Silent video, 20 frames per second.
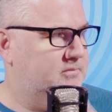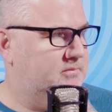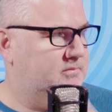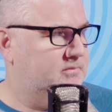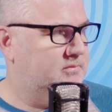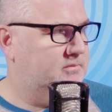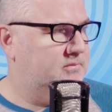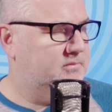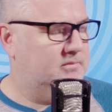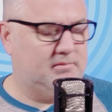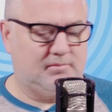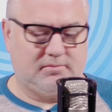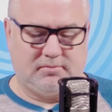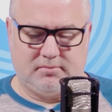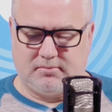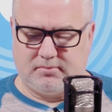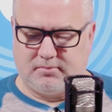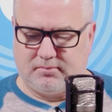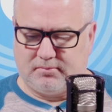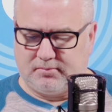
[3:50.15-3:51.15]

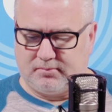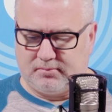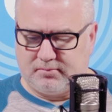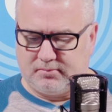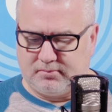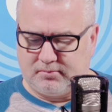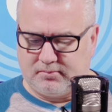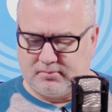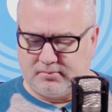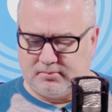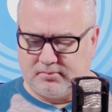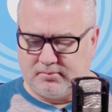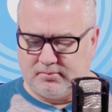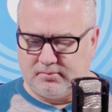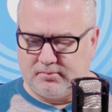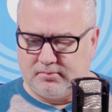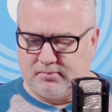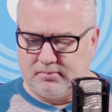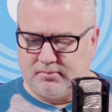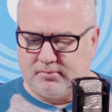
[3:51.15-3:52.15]

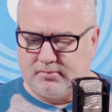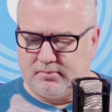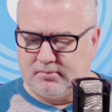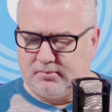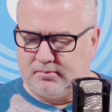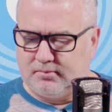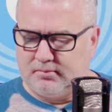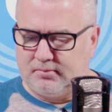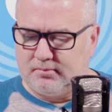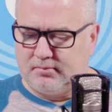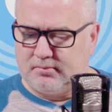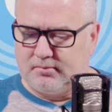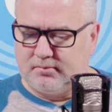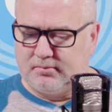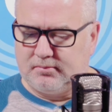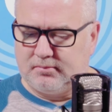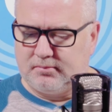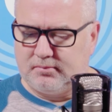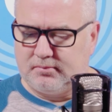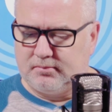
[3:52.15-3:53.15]

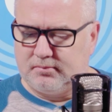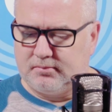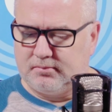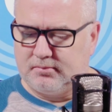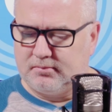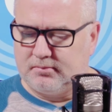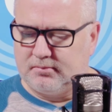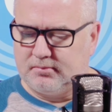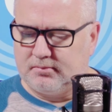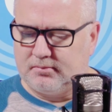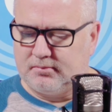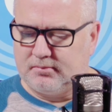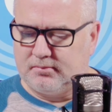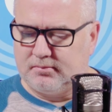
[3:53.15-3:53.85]
(silent)